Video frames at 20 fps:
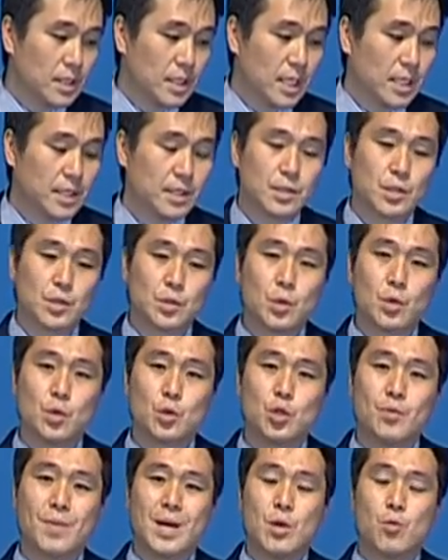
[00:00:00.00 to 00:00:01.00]
Yes, so
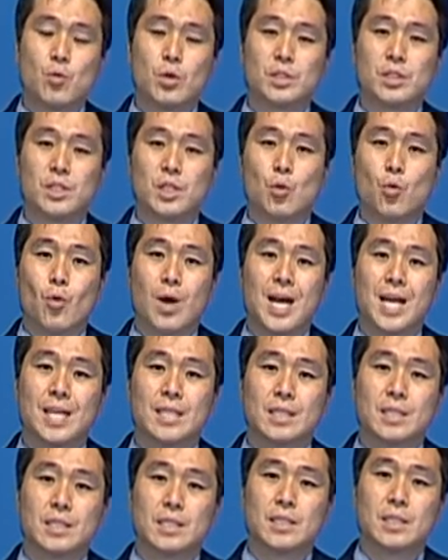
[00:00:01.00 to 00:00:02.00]
you might wonder, why
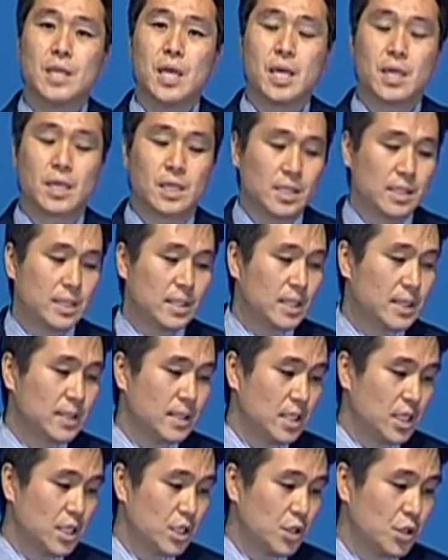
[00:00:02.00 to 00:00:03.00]
does it take
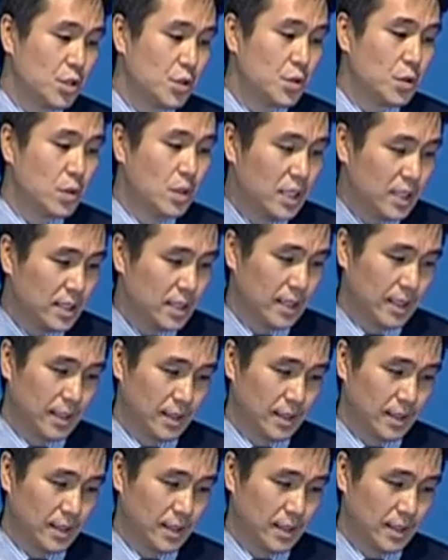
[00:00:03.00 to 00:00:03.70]
60 years to listen?